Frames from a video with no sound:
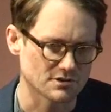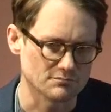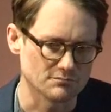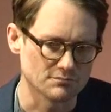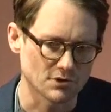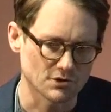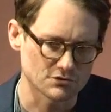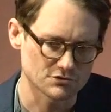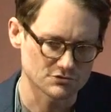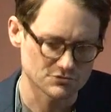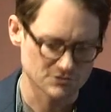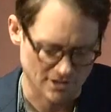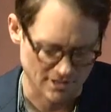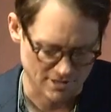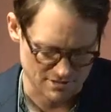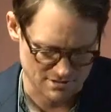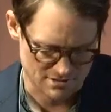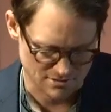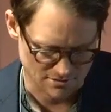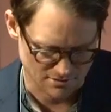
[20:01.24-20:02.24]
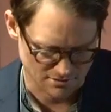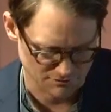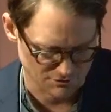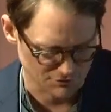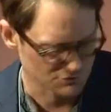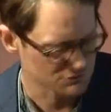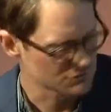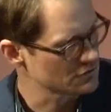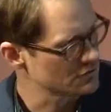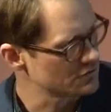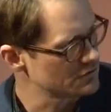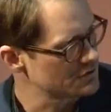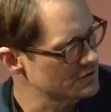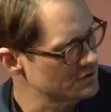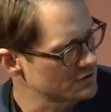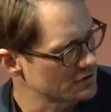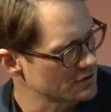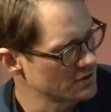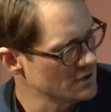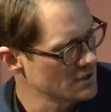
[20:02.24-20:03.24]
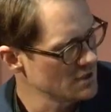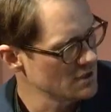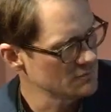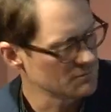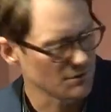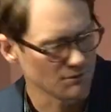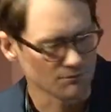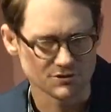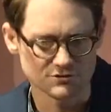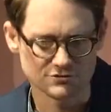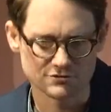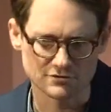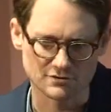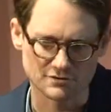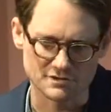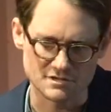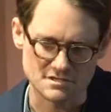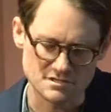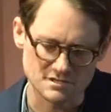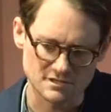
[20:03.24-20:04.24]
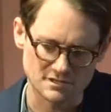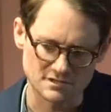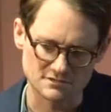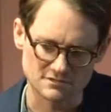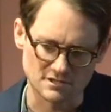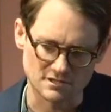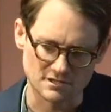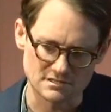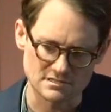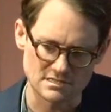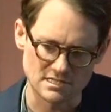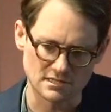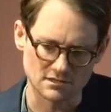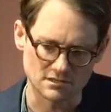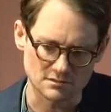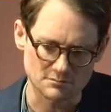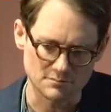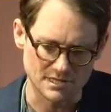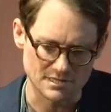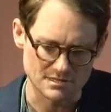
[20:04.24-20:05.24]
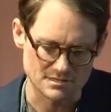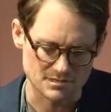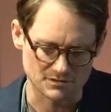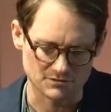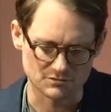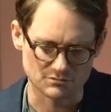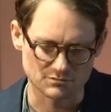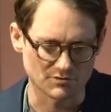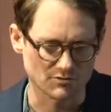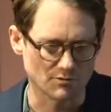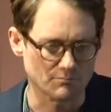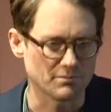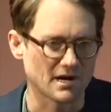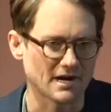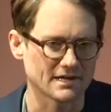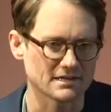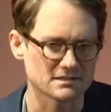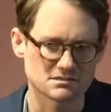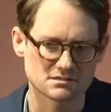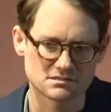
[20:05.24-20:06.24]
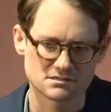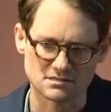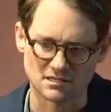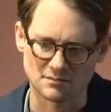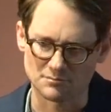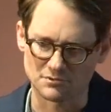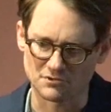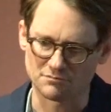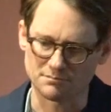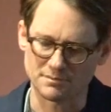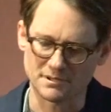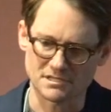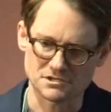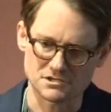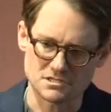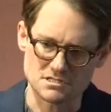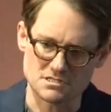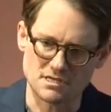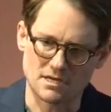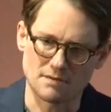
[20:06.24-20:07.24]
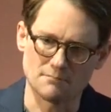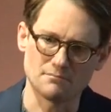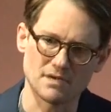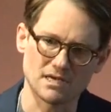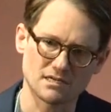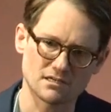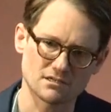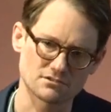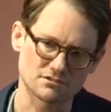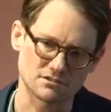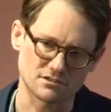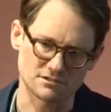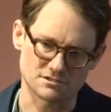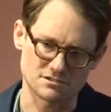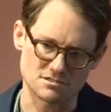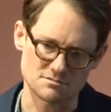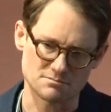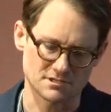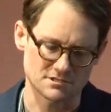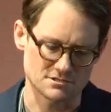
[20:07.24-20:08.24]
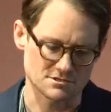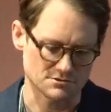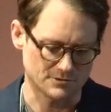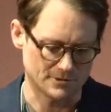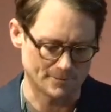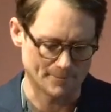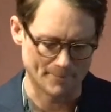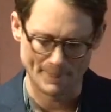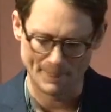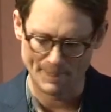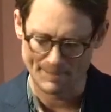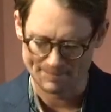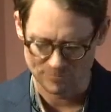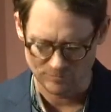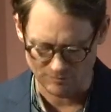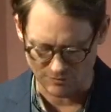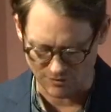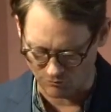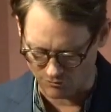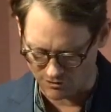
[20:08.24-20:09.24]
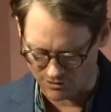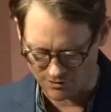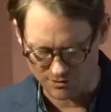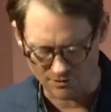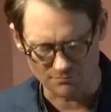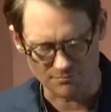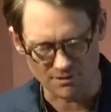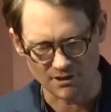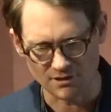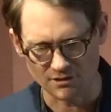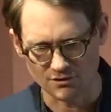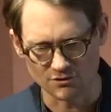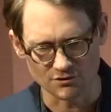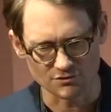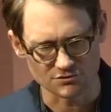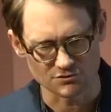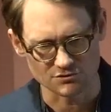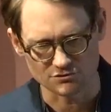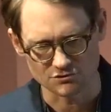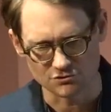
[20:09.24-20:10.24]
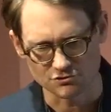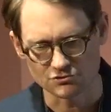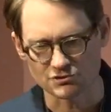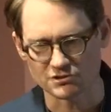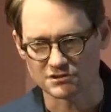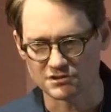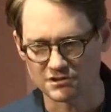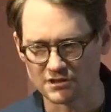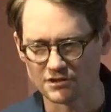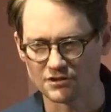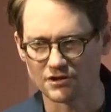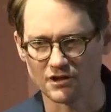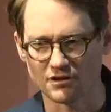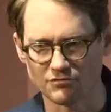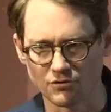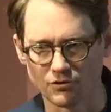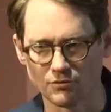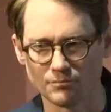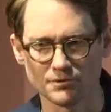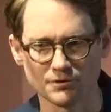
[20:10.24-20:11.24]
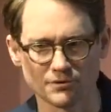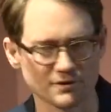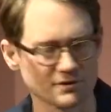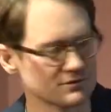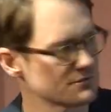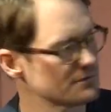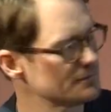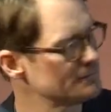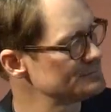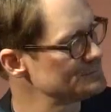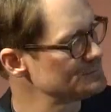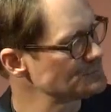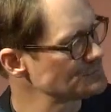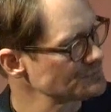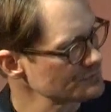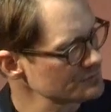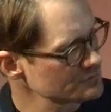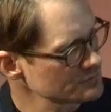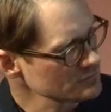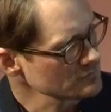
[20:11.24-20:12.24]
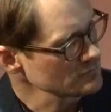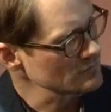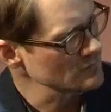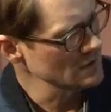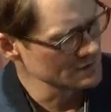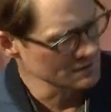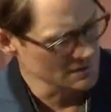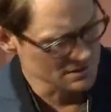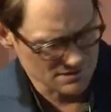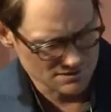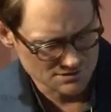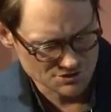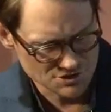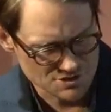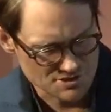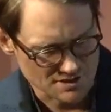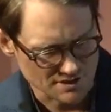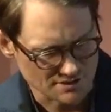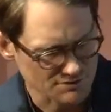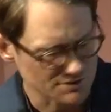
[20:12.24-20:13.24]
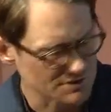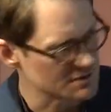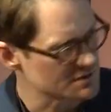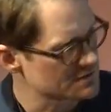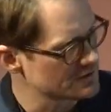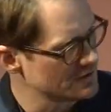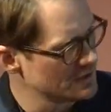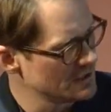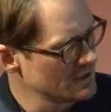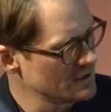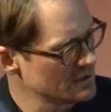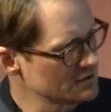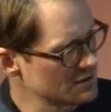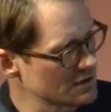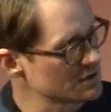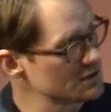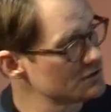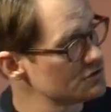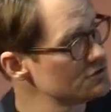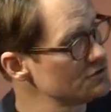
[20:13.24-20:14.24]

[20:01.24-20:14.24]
on both sides of the story here, but we certainly see this on a daily basis. We have a biased sample of patients that make it to our dispensary, but one of their main goals is usually to get off opioids. And this is just evidence done in